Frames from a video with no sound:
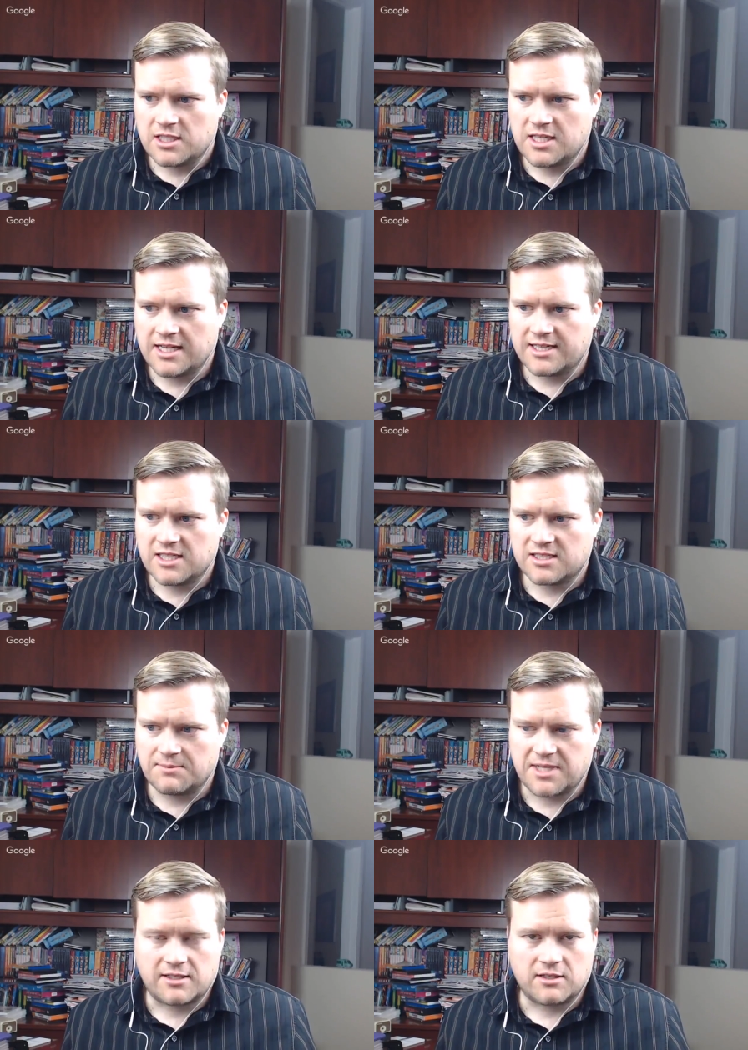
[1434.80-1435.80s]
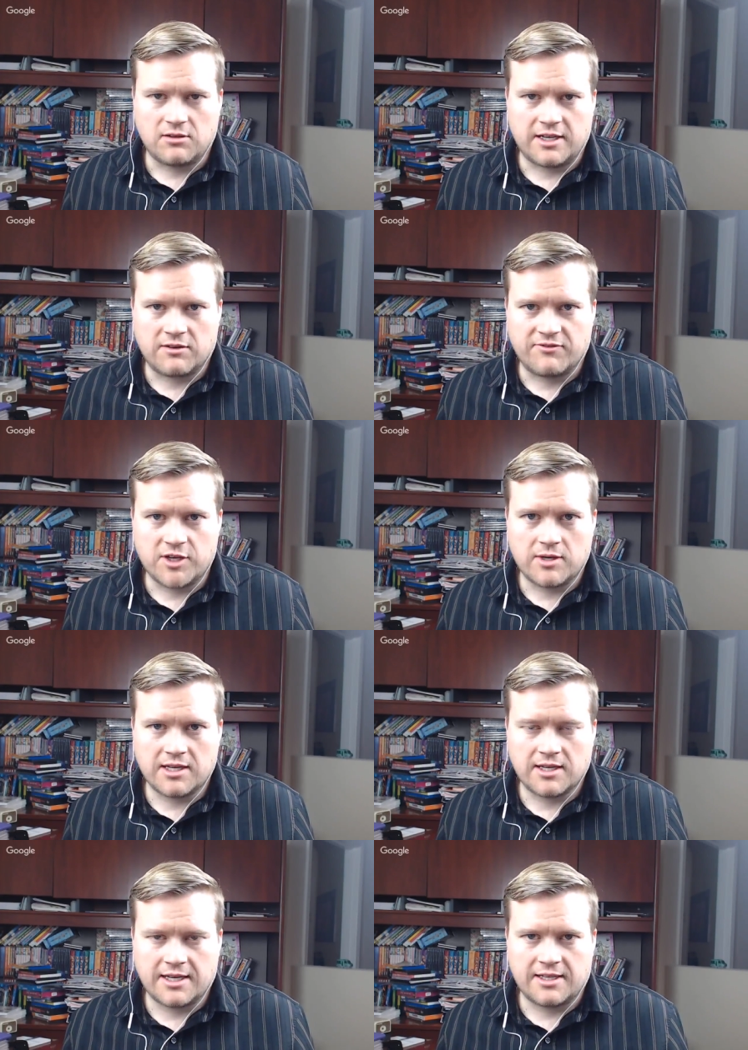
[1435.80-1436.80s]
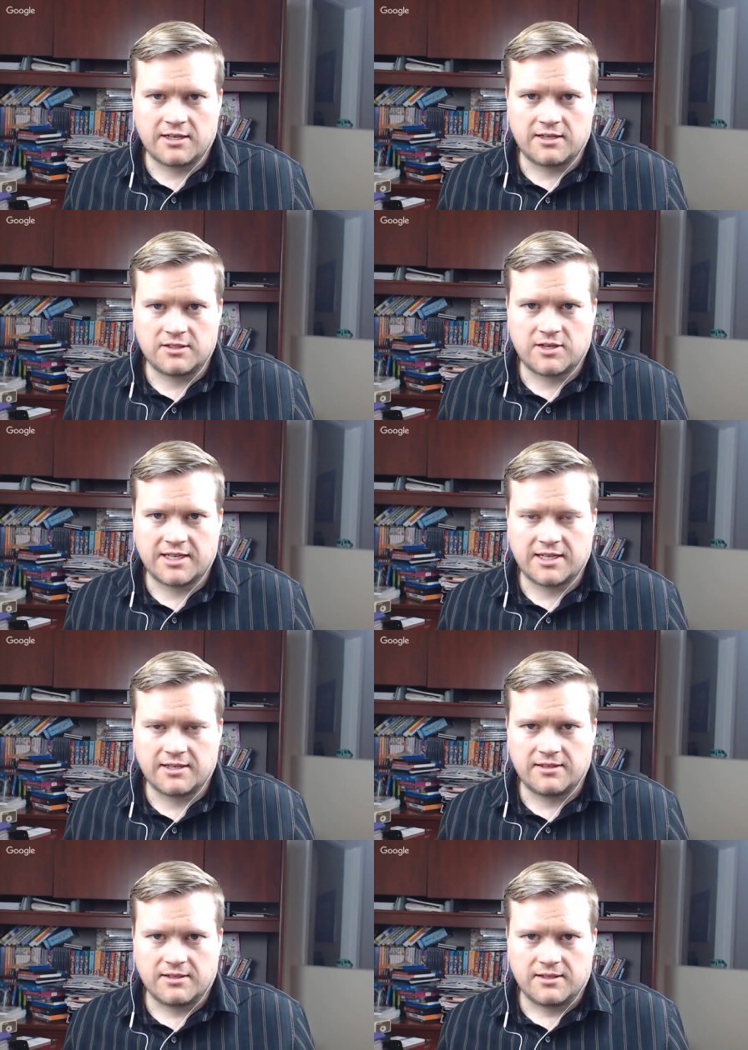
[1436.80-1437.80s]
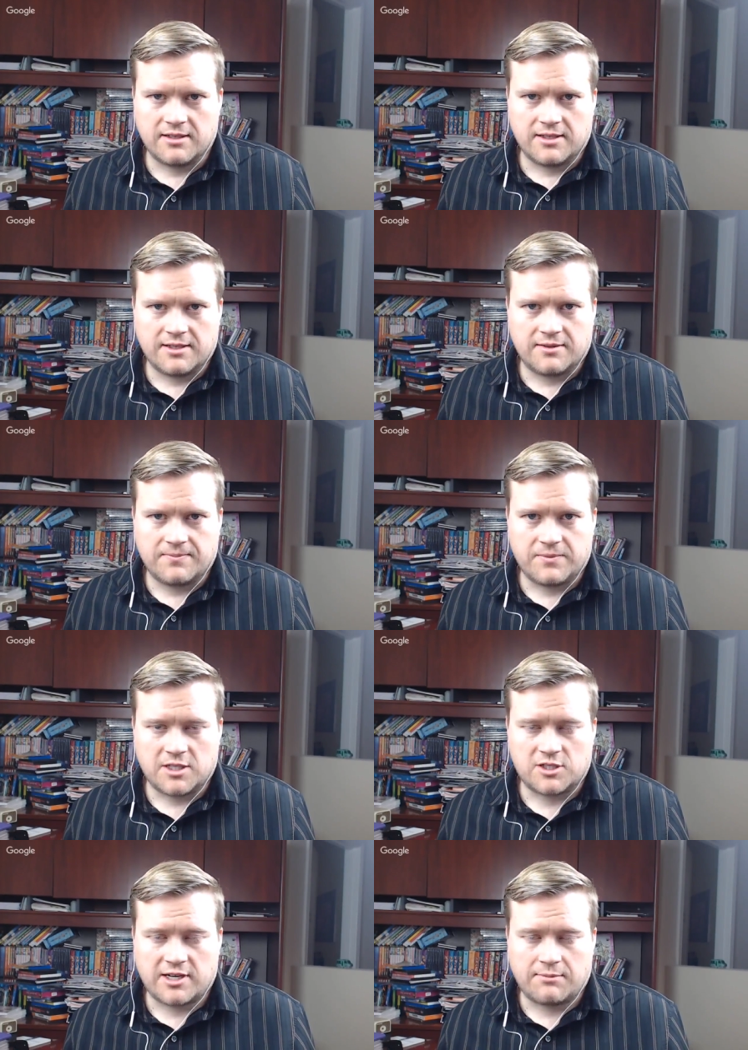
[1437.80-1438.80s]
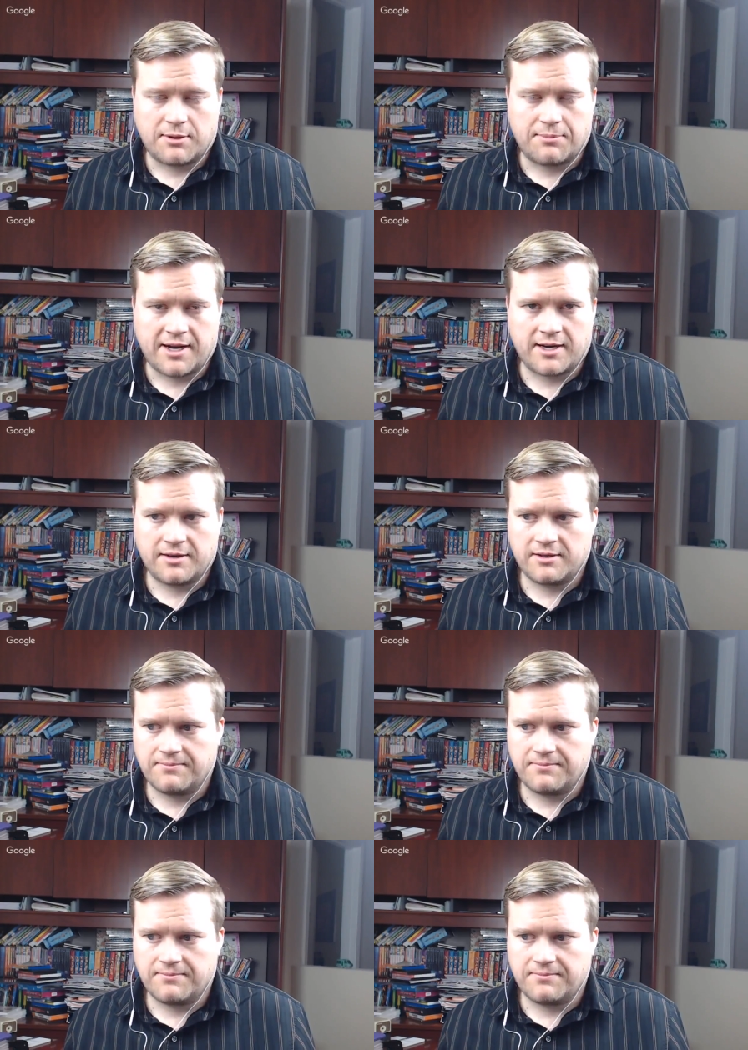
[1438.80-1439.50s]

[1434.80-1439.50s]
get into some technical interviewing and they're trying to they're trying to prepare?